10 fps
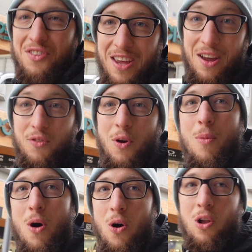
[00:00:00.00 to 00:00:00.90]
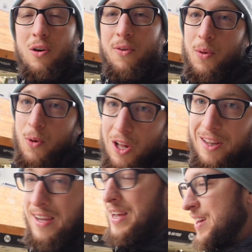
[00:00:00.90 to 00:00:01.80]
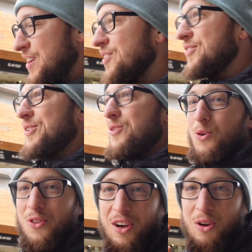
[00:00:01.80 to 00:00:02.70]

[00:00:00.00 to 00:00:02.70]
skiers from all over the world to do the